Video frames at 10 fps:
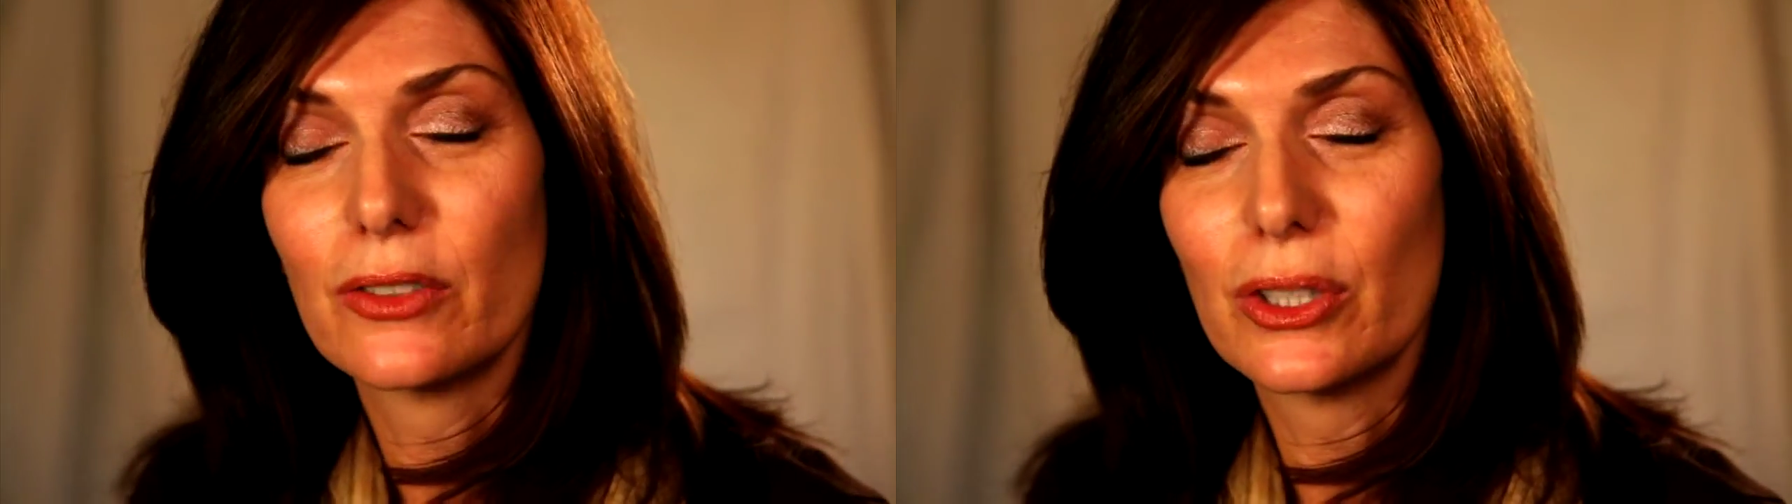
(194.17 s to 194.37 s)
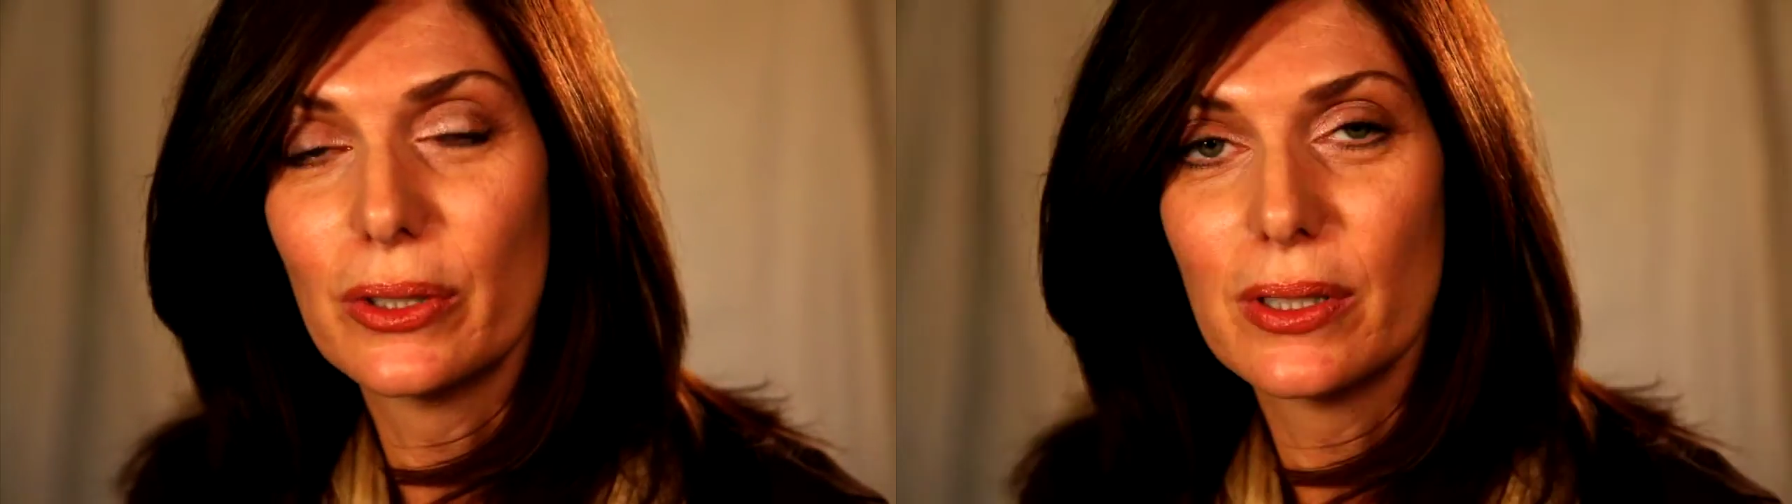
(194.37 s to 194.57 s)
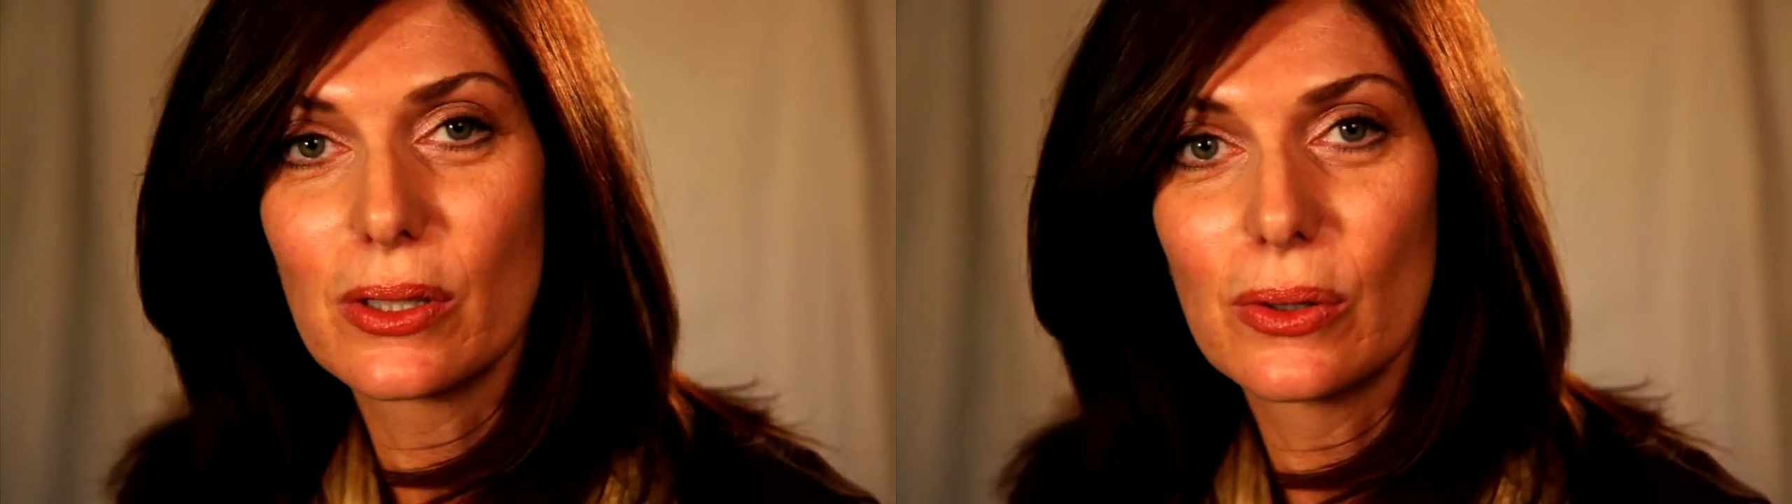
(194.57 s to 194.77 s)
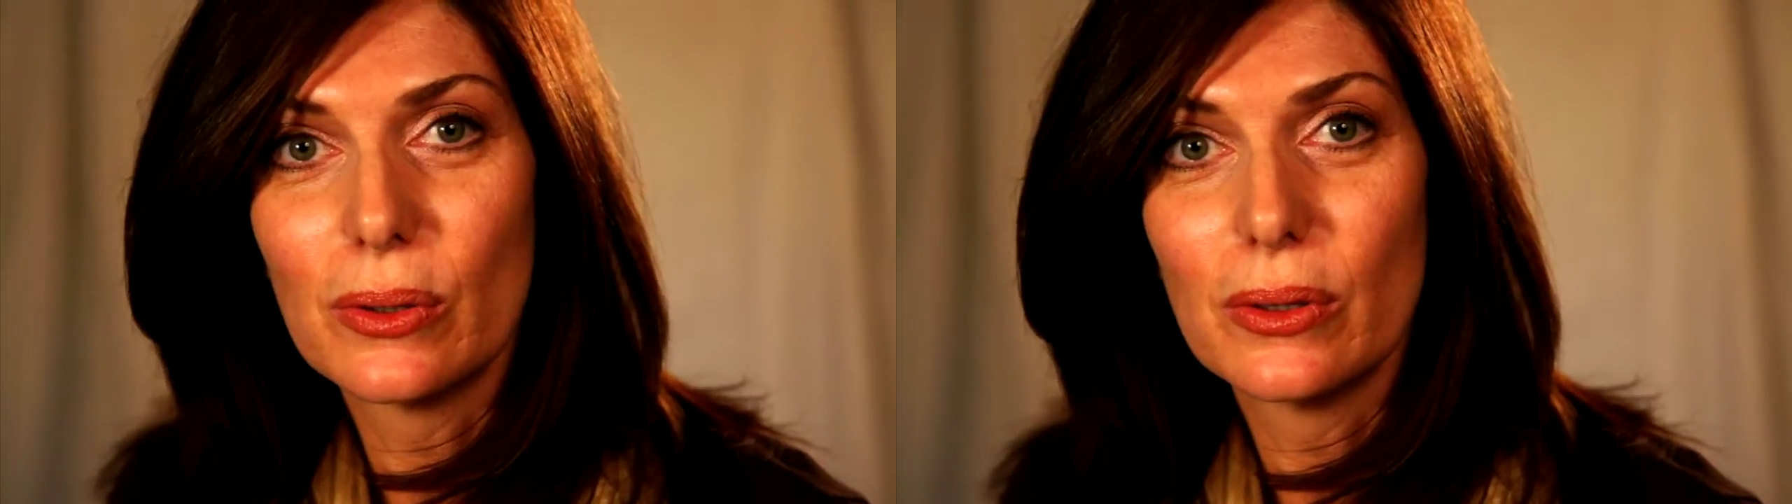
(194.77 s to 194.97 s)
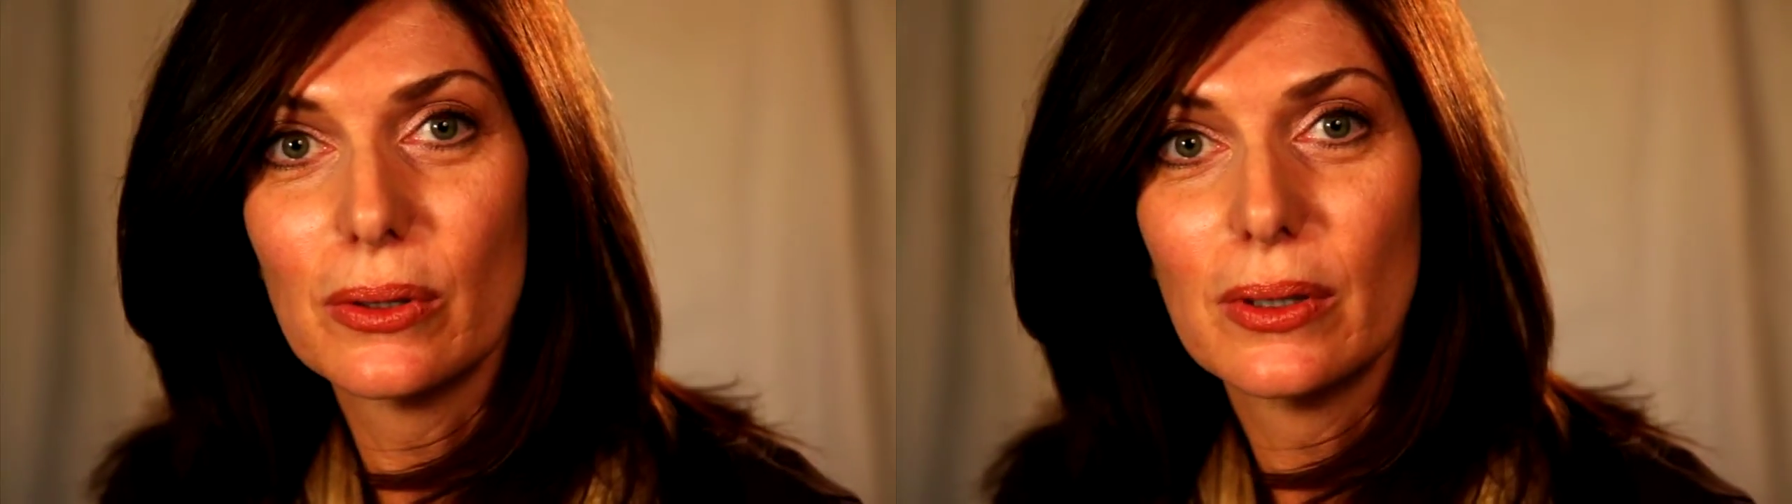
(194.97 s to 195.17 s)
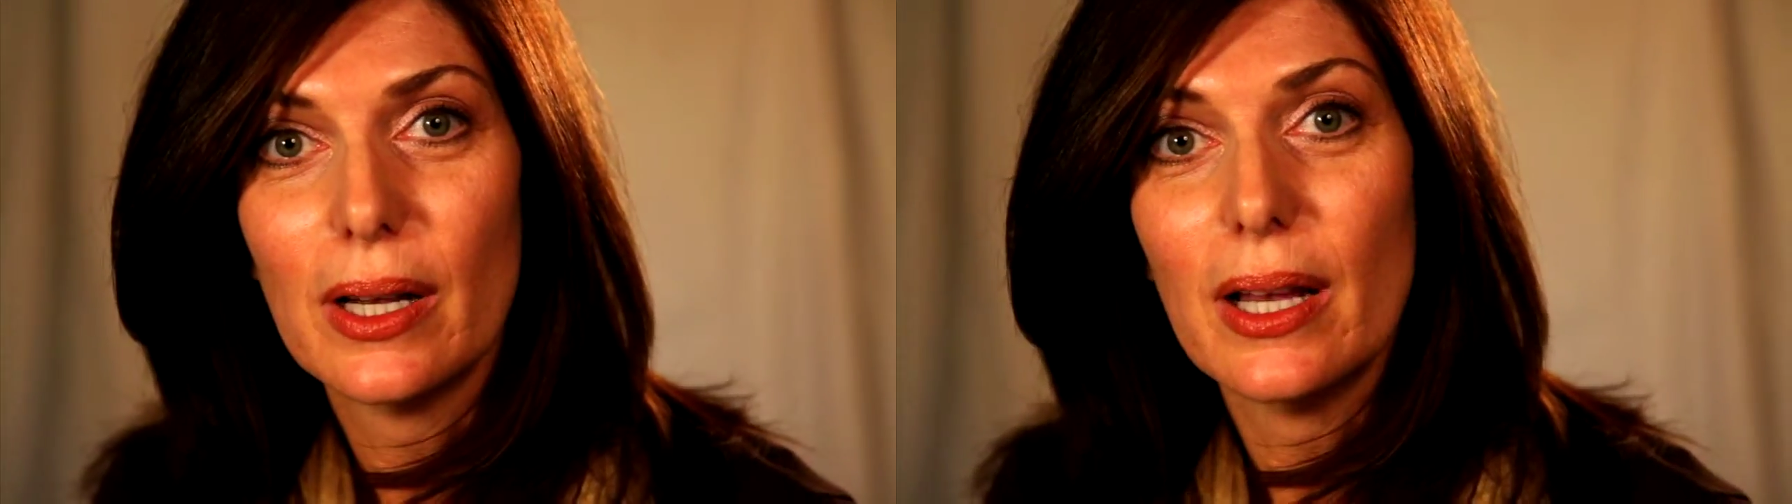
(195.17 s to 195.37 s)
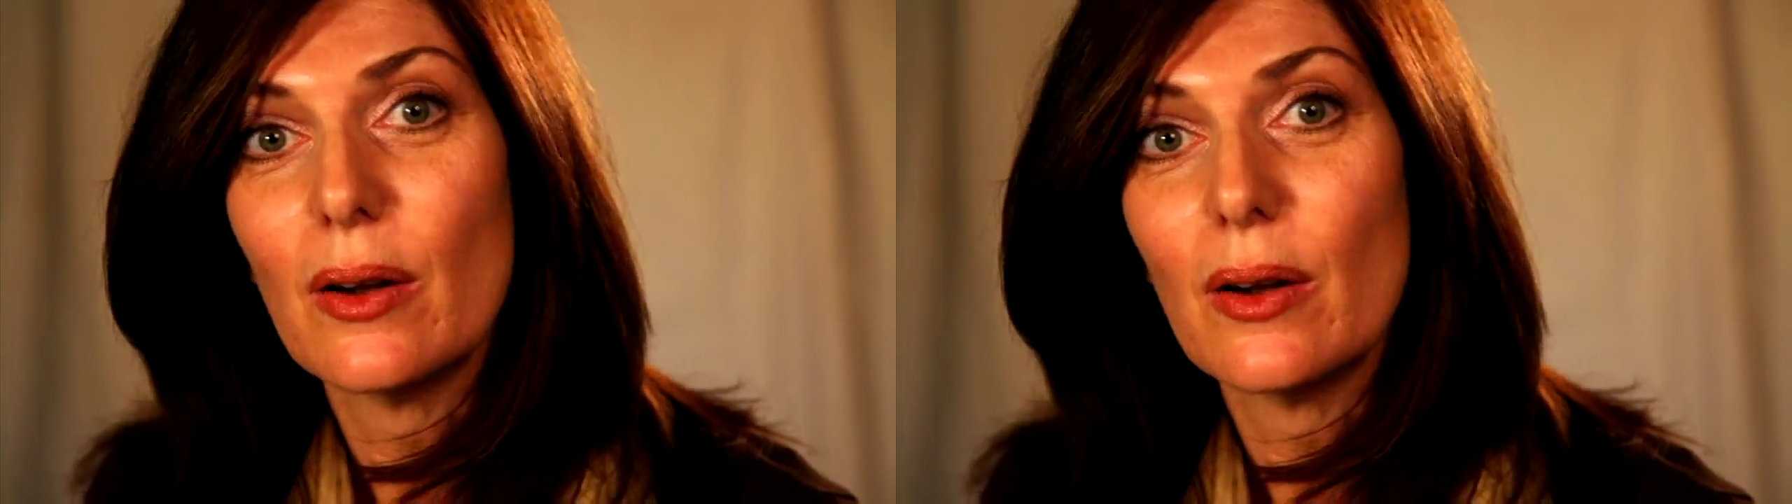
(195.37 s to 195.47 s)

enrolled in school,